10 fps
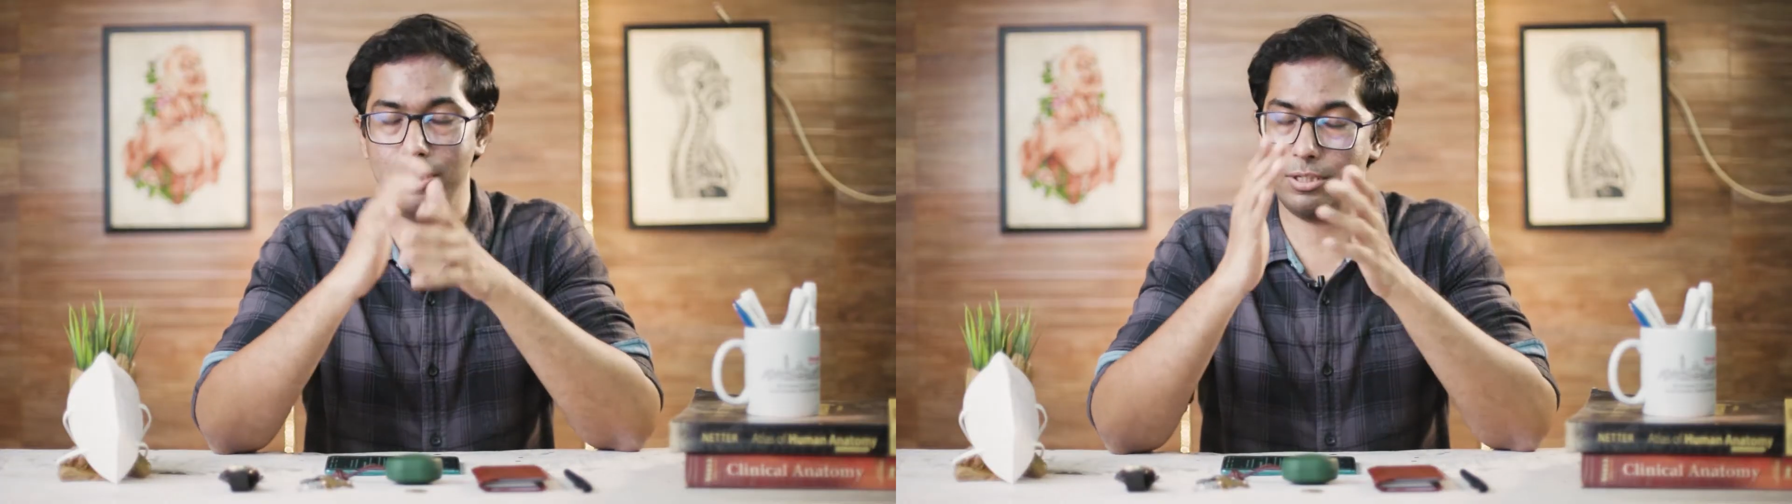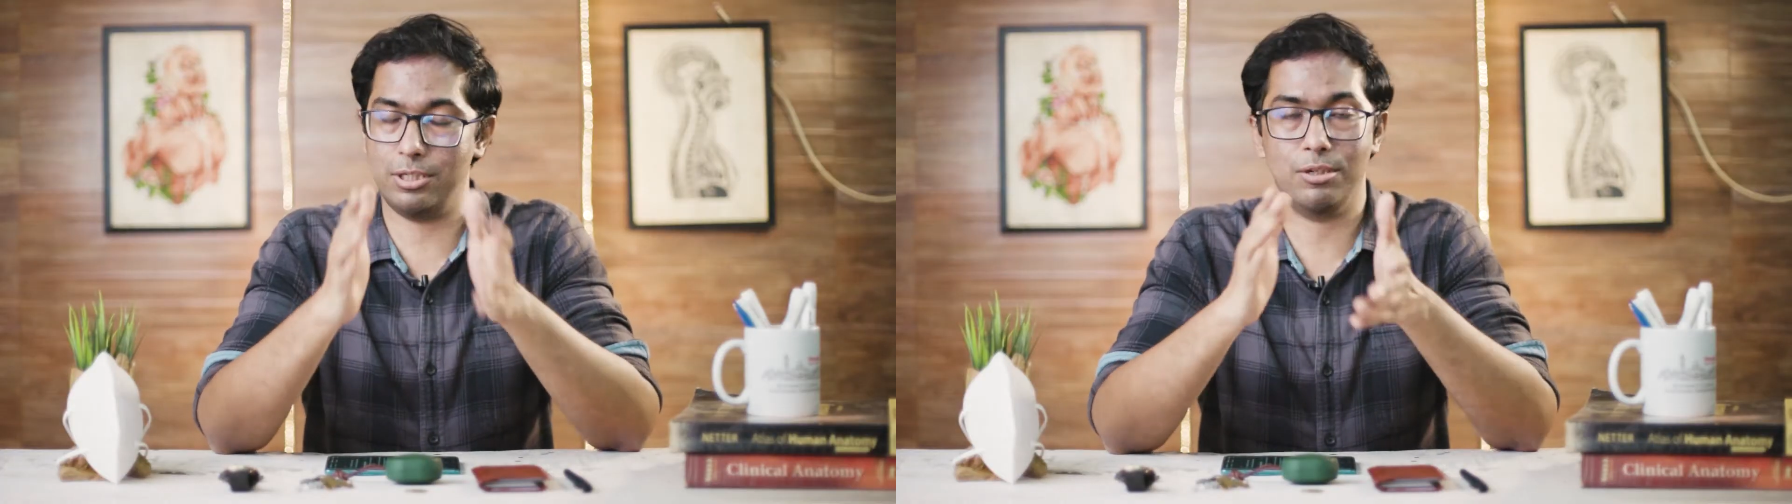
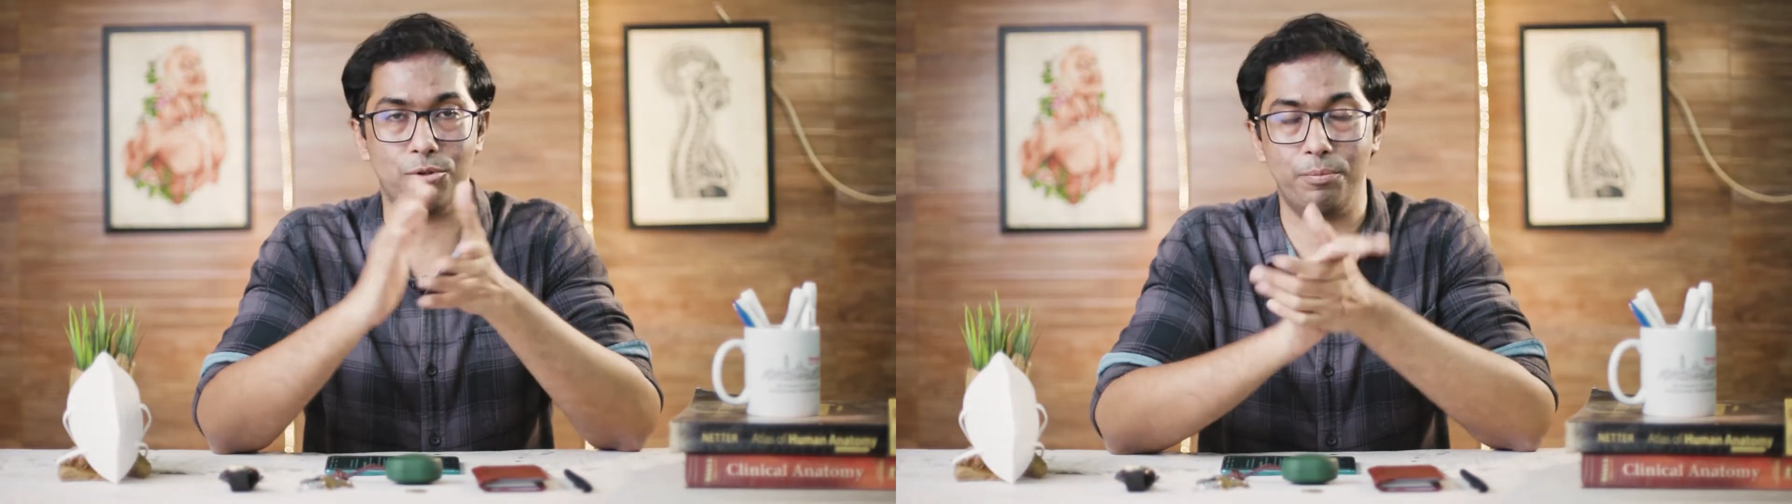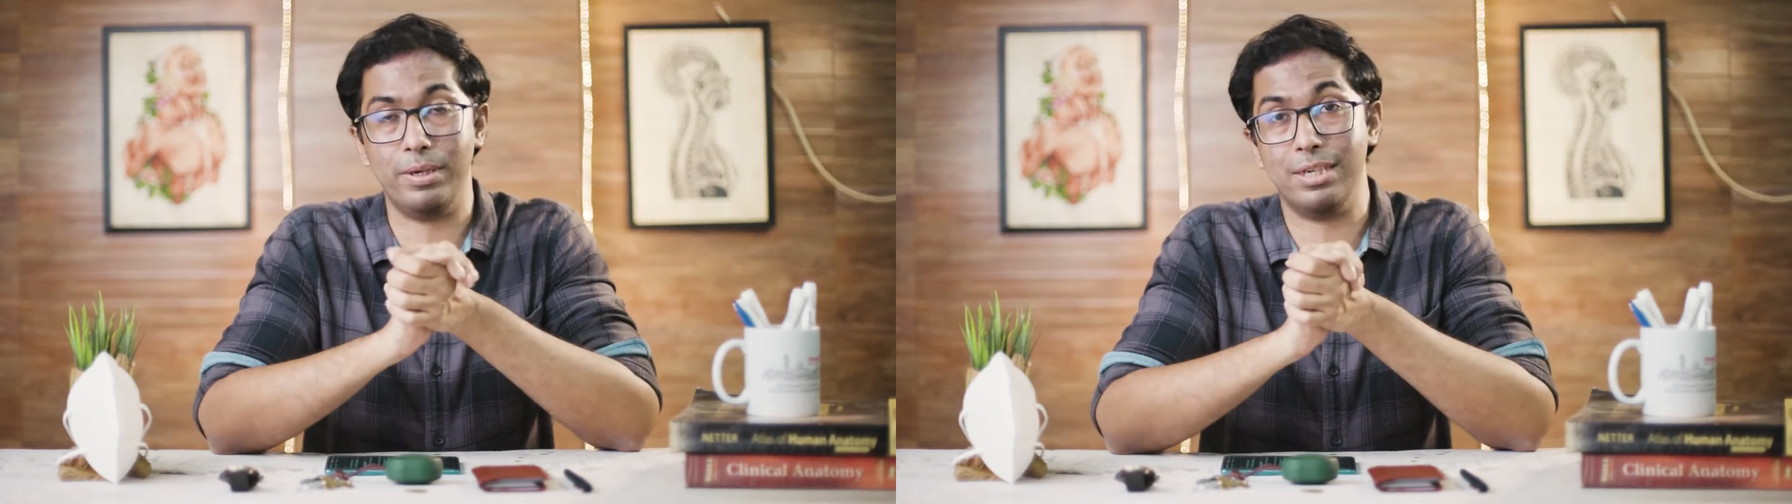which
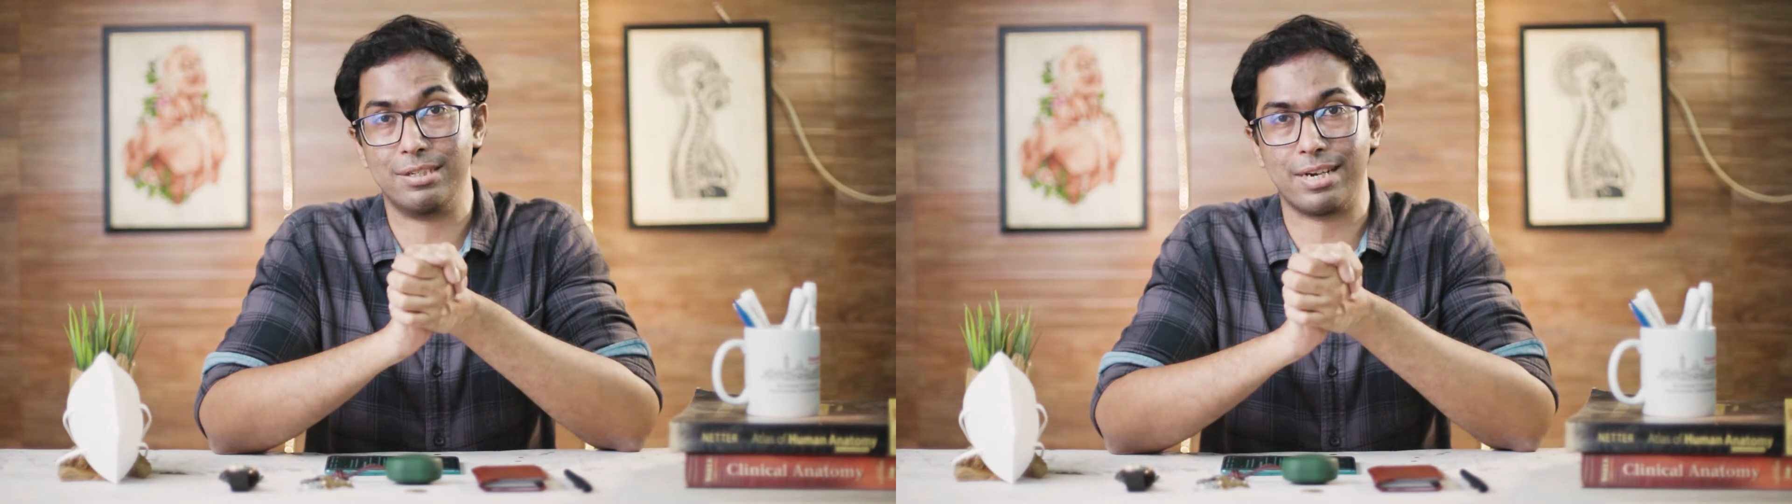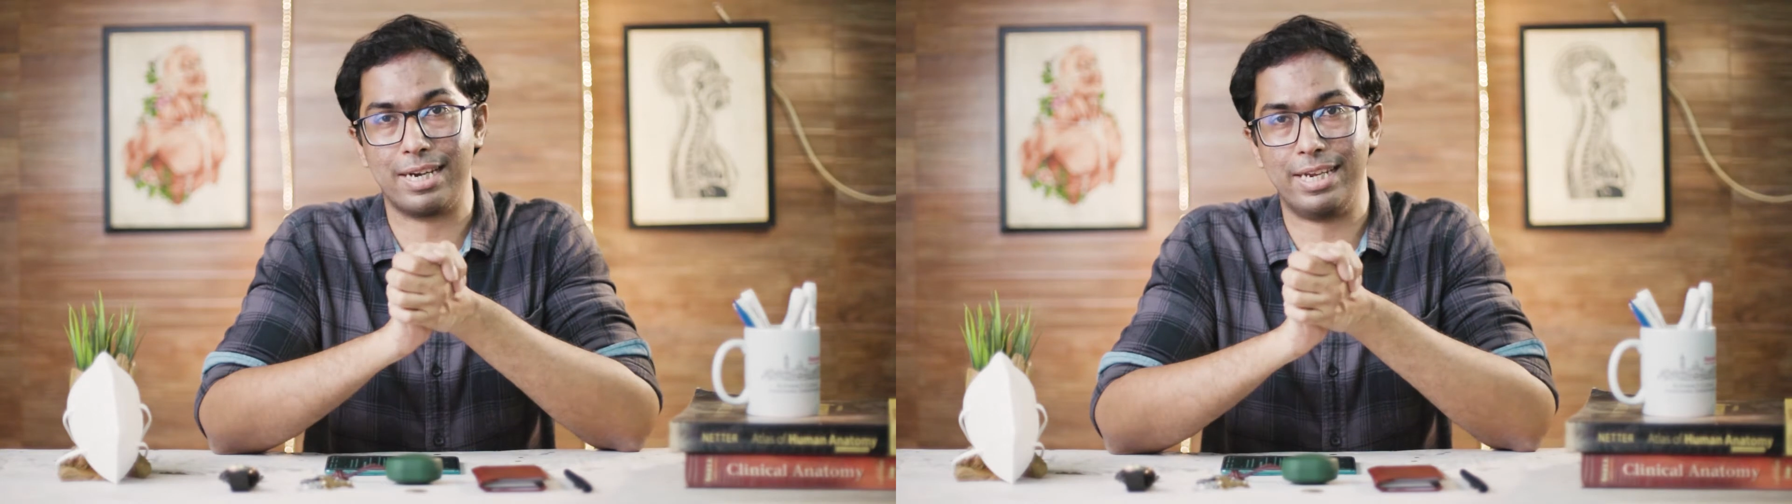could be
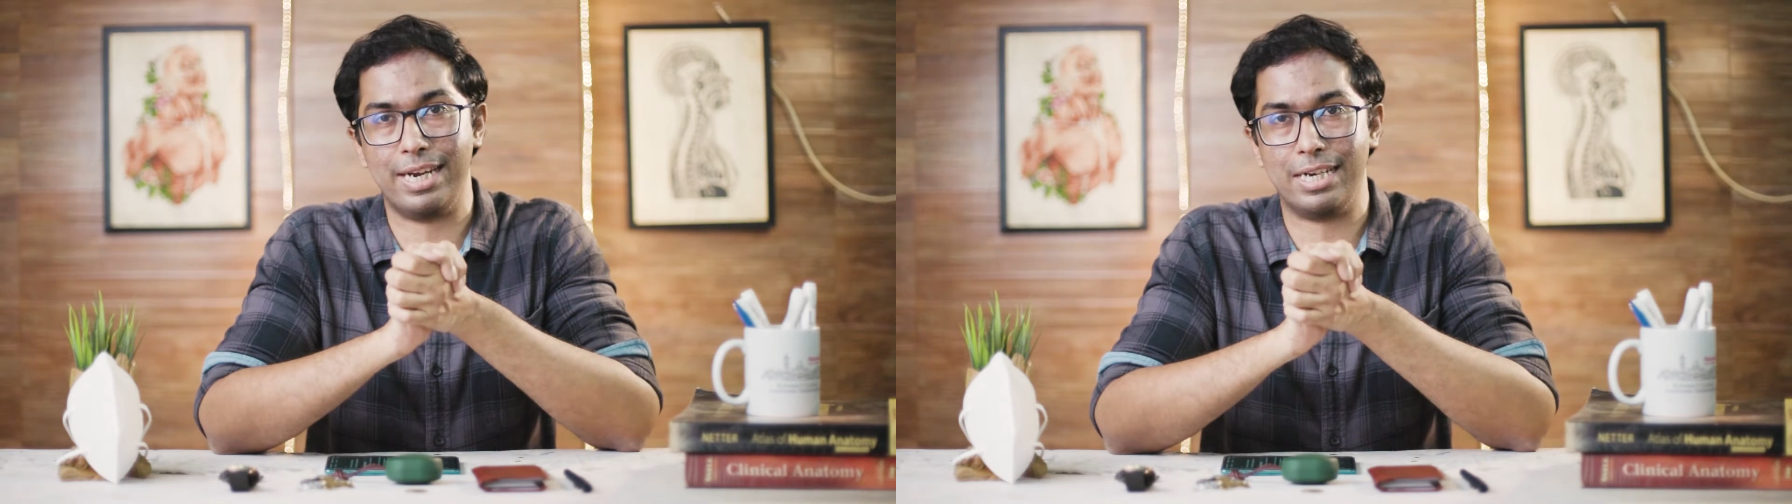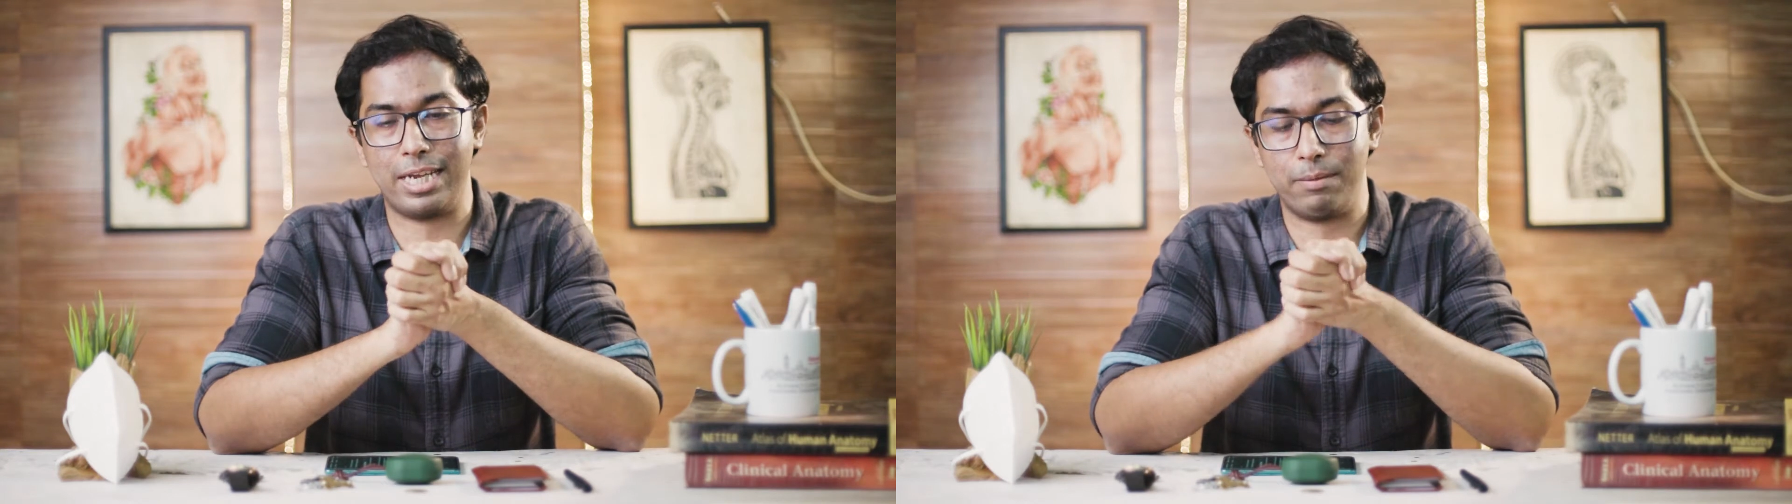
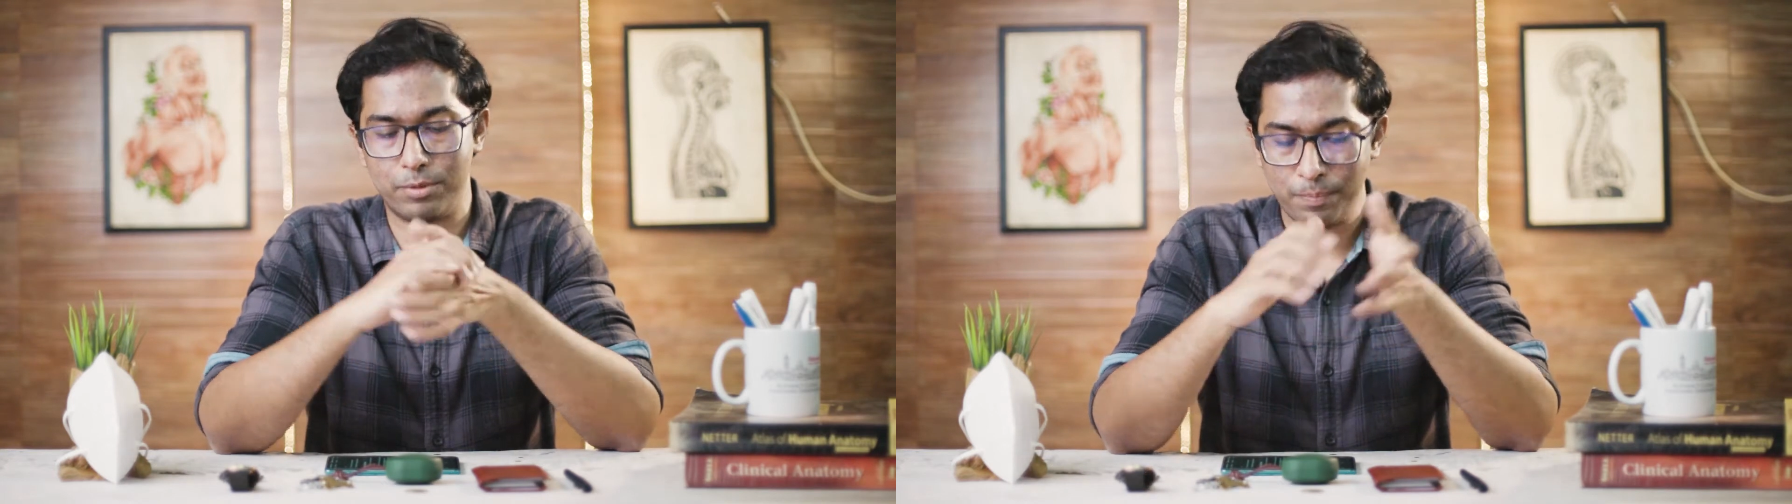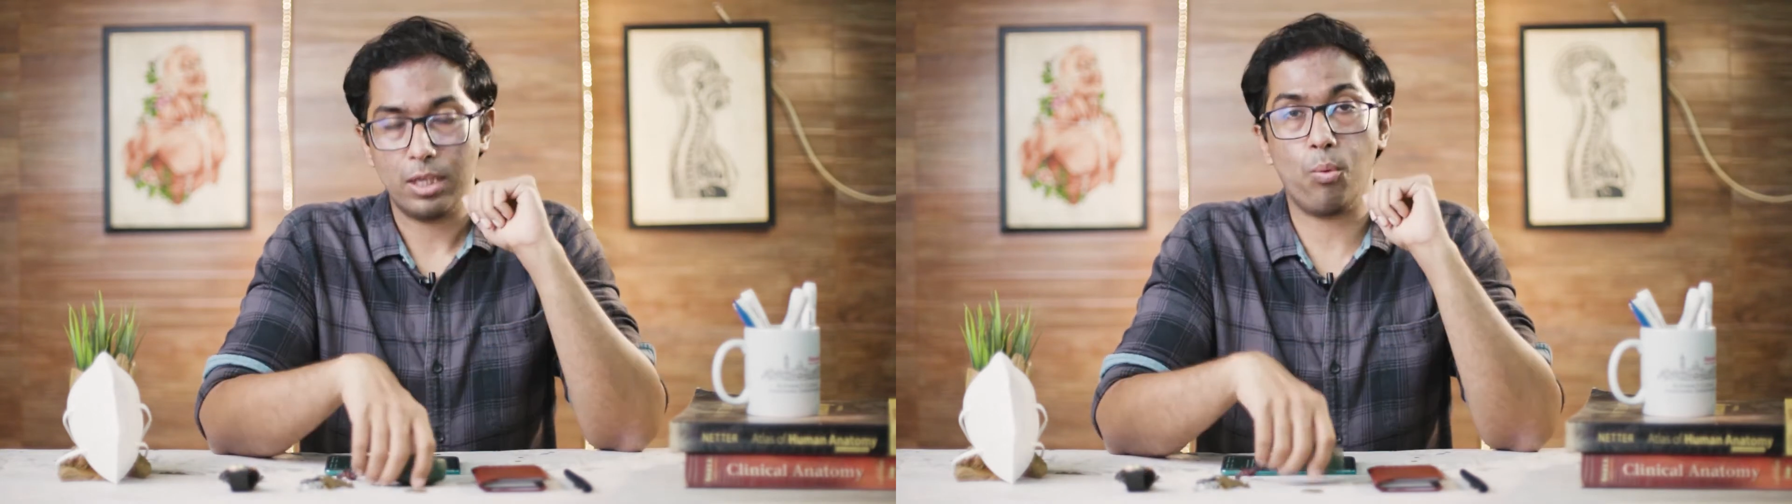distracting at times.